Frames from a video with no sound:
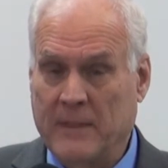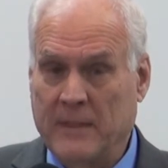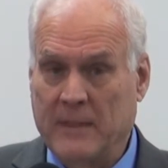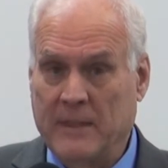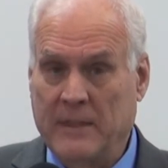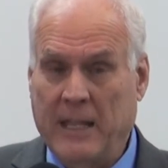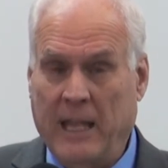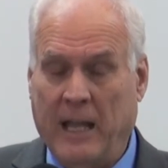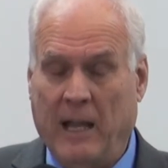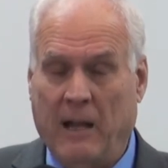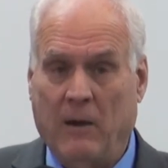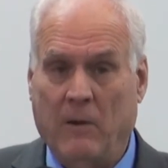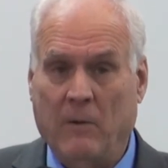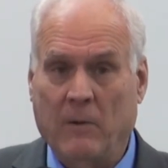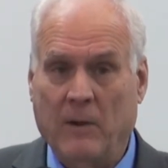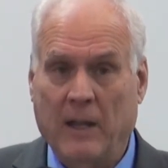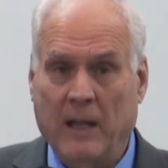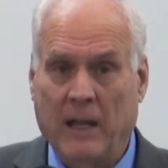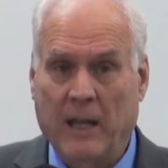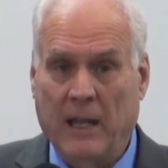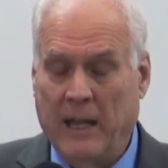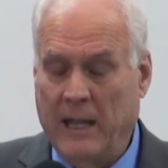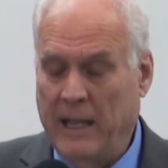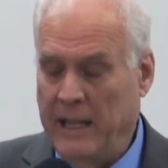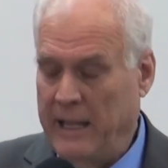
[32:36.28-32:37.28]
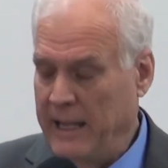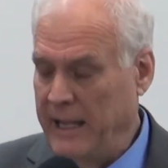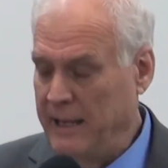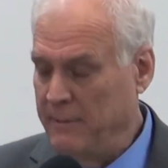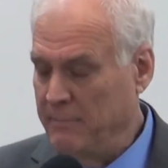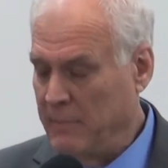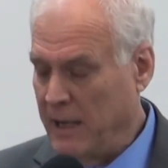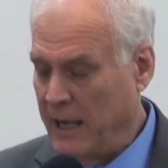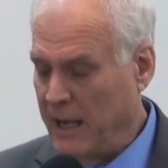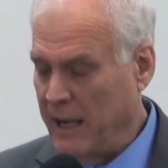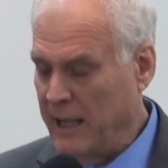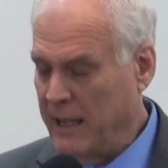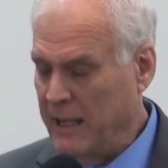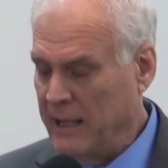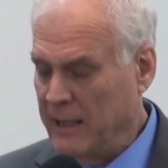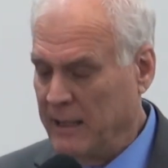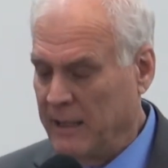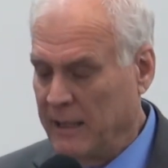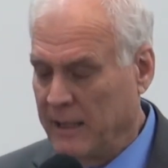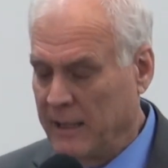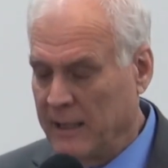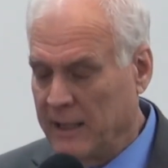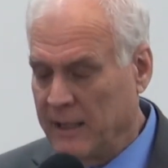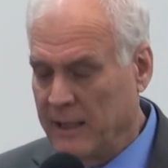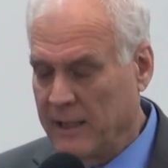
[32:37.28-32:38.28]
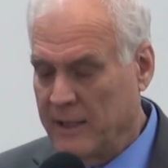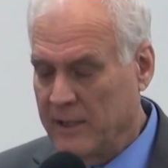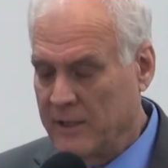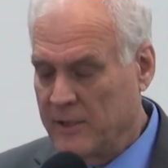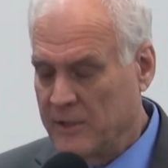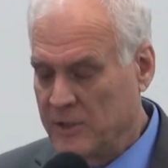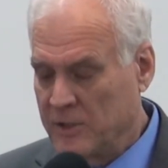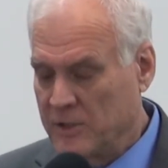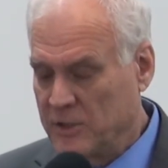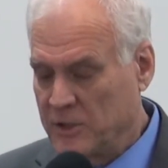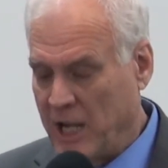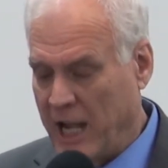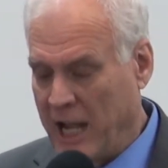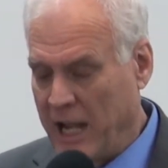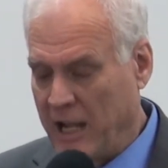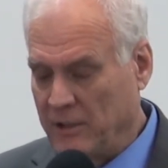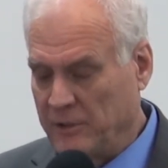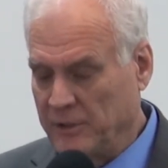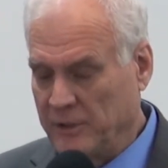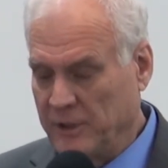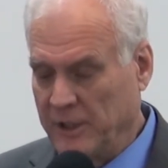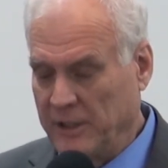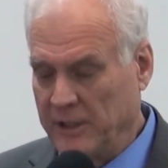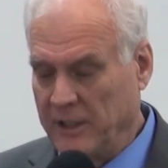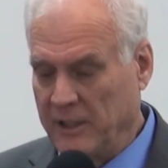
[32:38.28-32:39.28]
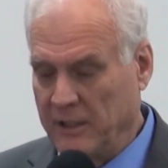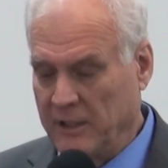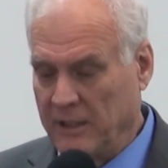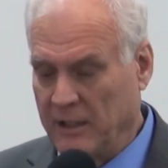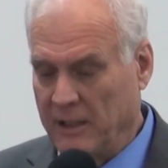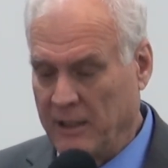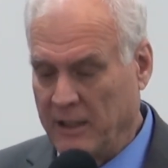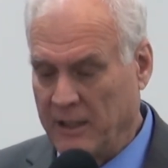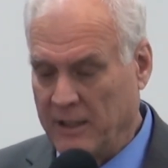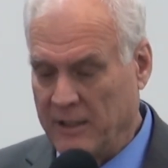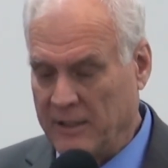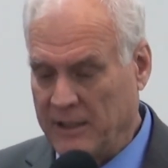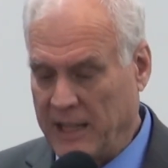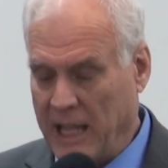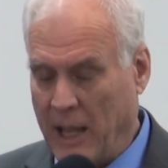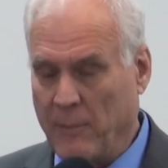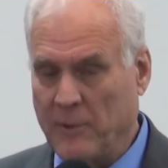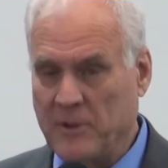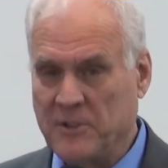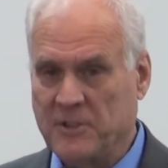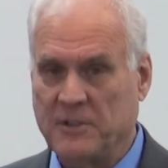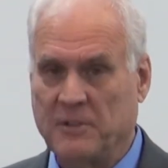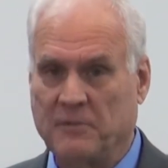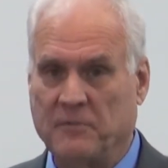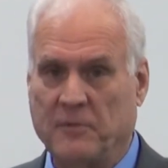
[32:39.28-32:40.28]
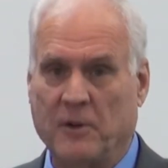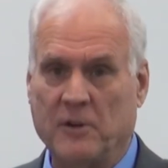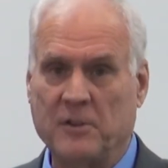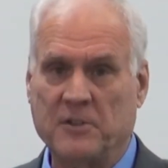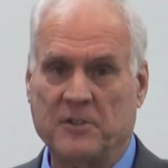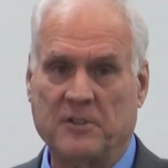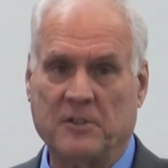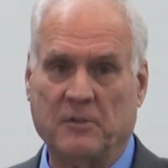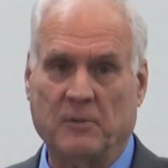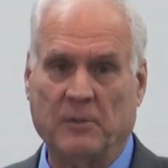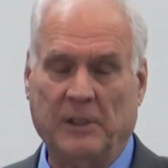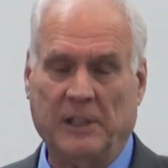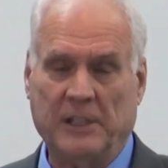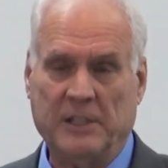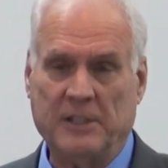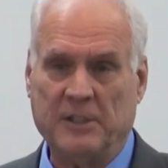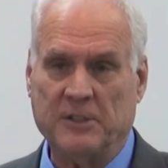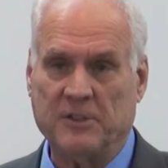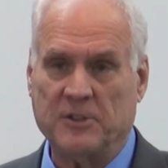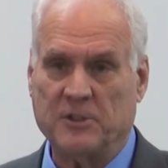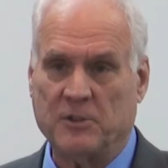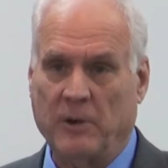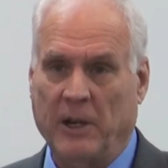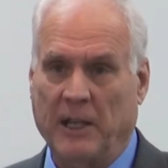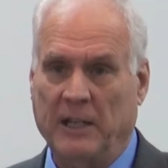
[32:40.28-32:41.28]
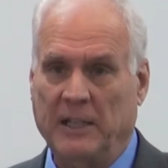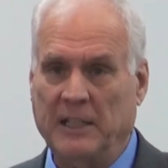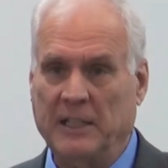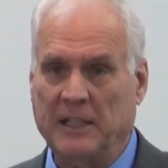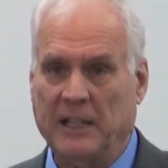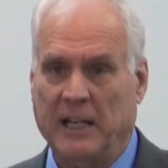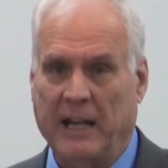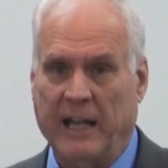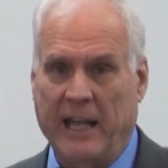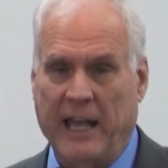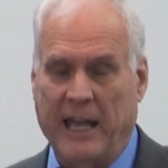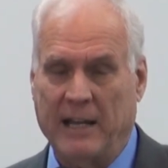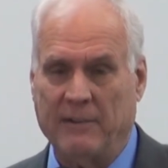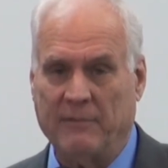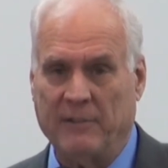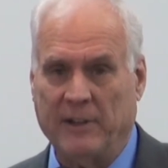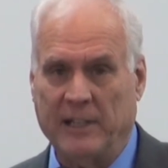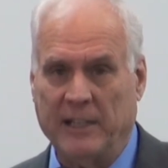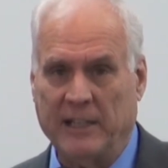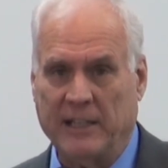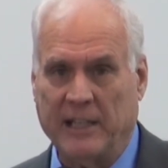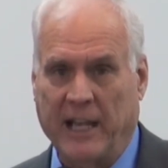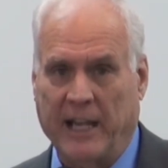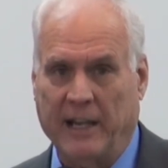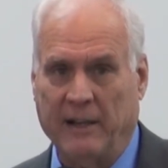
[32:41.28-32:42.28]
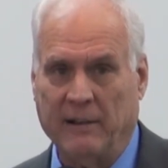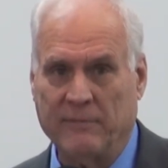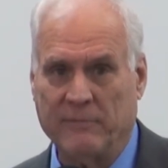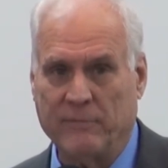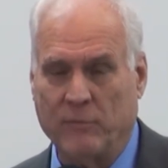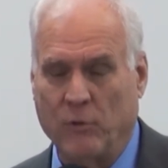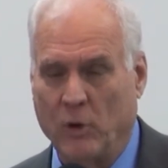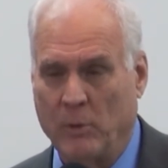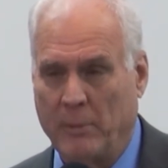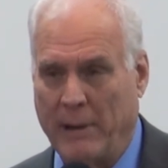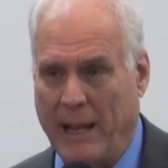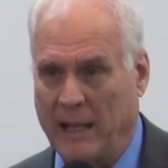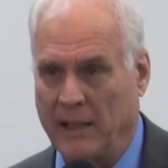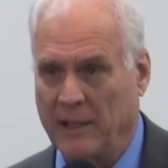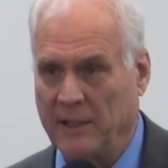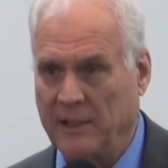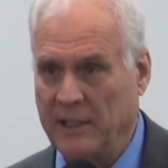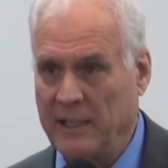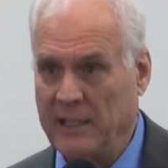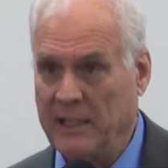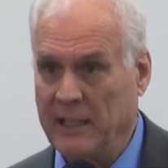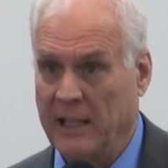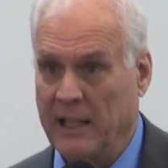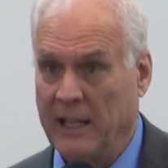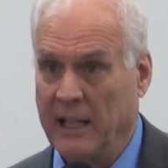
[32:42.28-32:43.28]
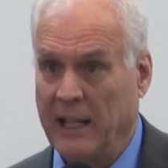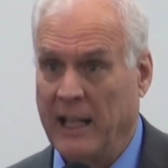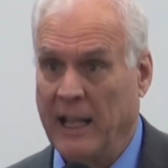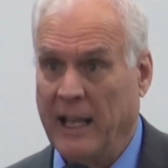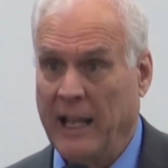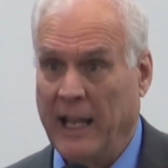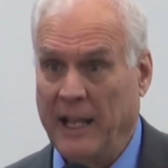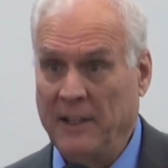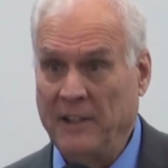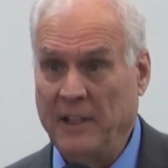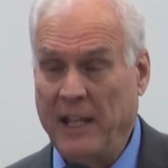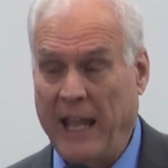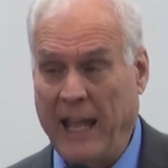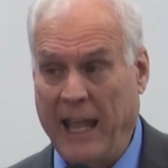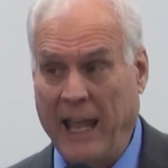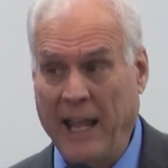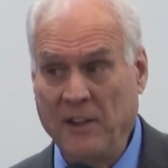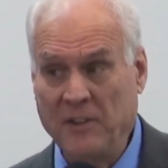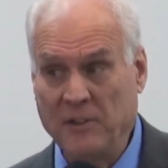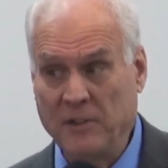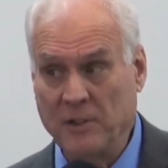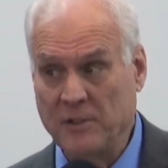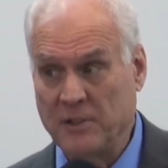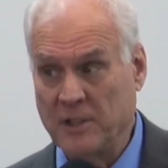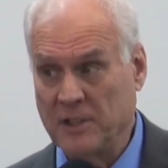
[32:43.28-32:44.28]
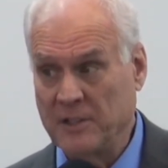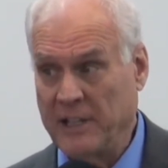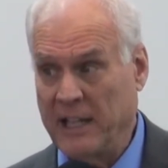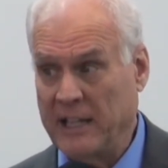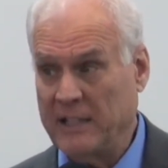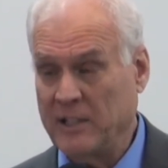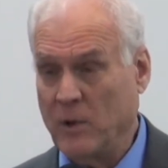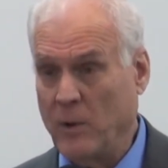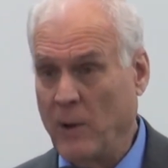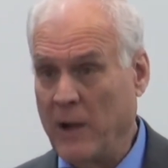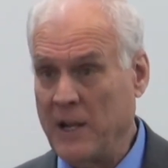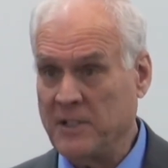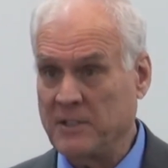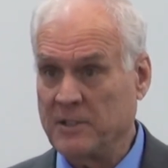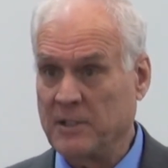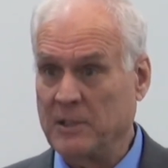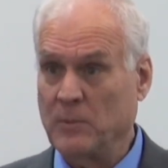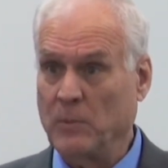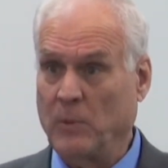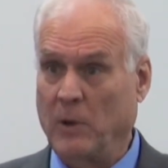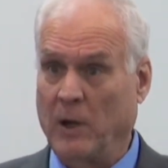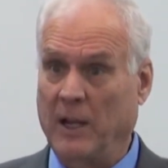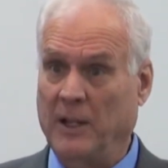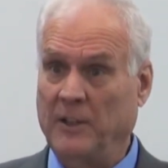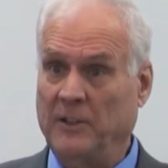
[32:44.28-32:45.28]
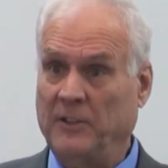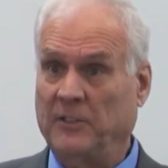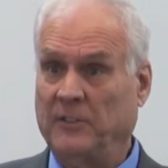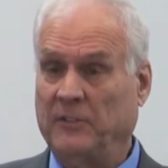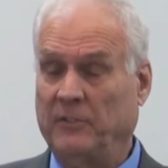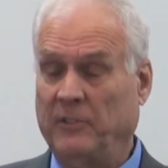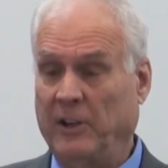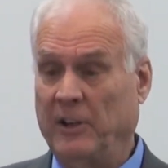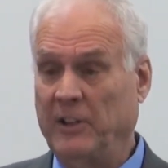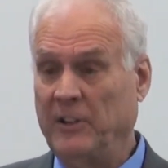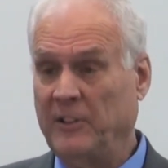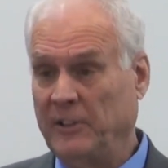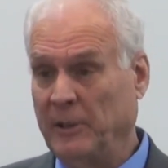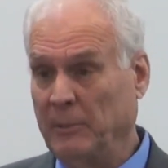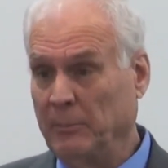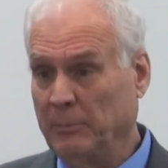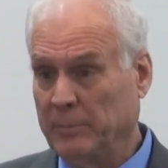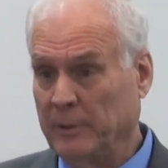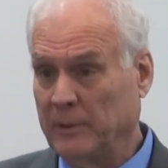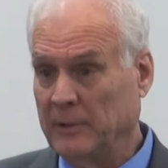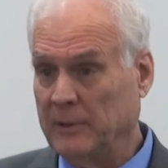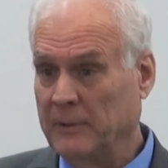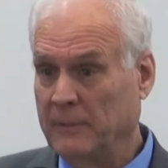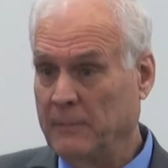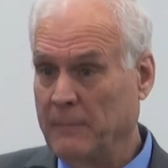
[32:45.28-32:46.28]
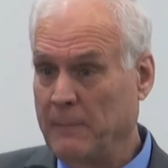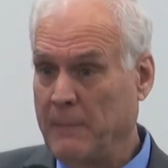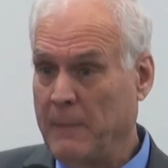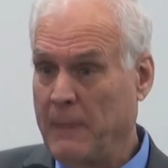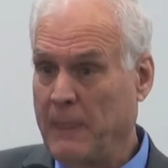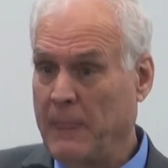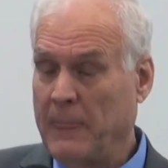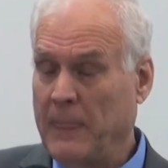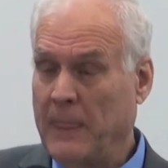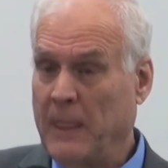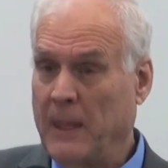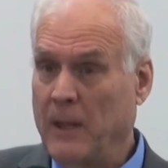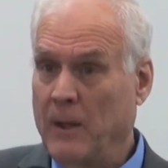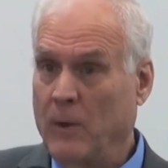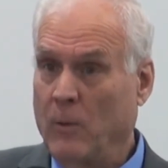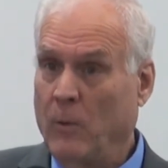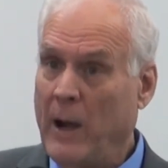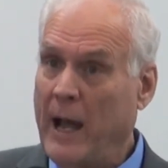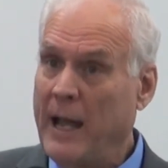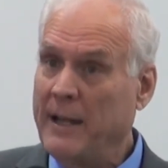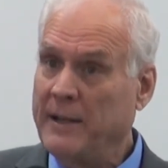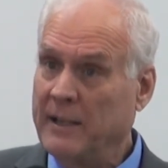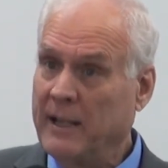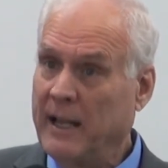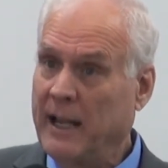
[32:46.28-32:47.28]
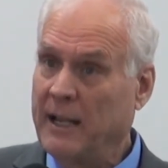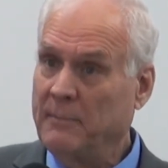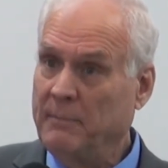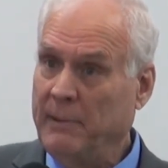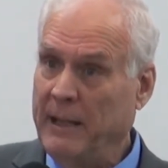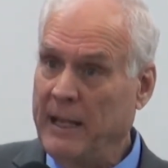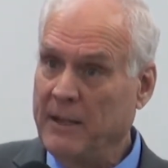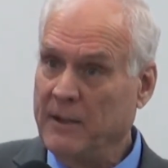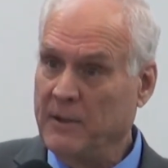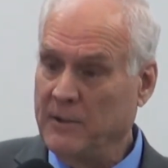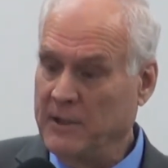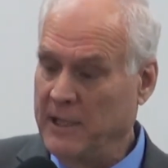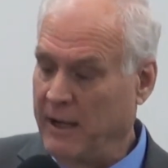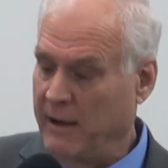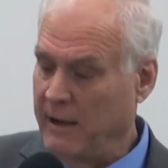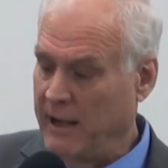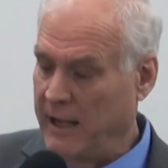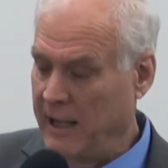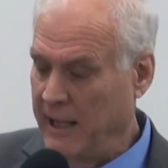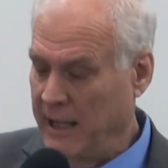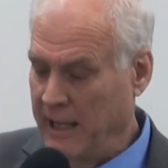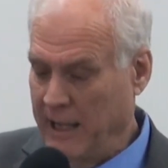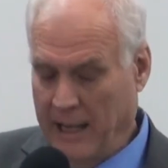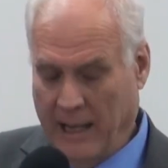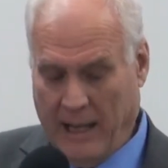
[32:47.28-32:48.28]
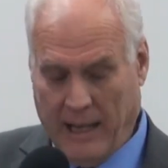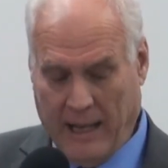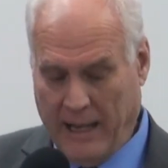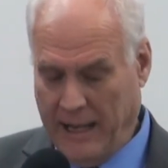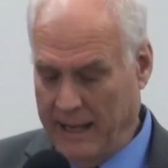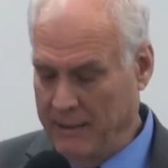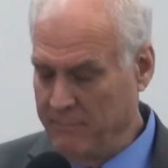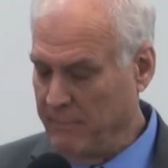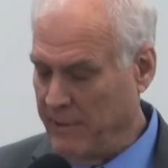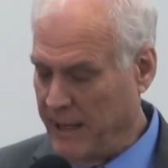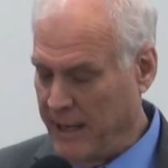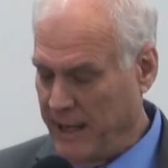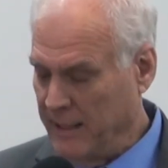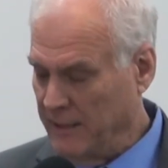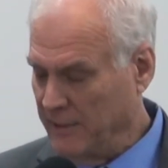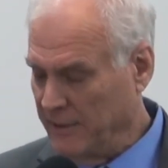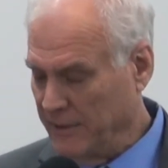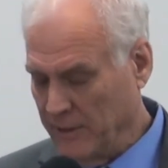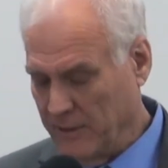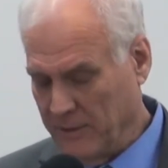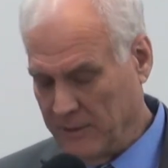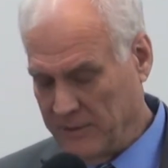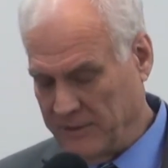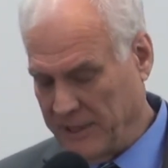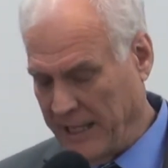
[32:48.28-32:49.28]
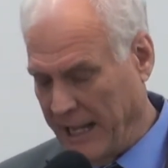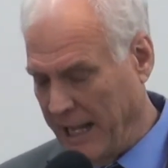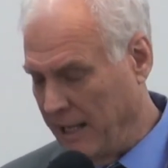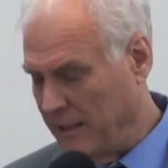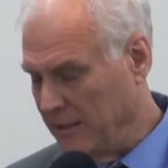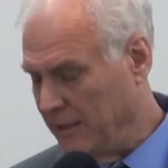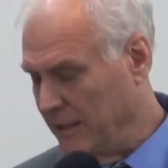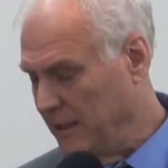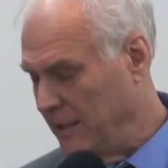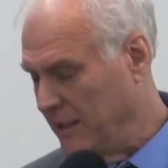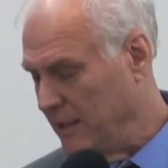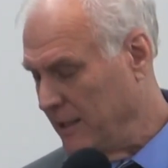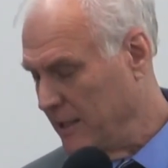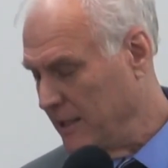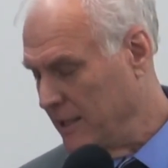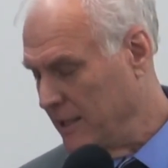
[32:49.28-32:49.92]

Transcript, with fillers: Now, in my childhood, that was the first religious training that I had of any kind of formality. And the answer to that question was very simple. Why did God make you? Now, in my little tally,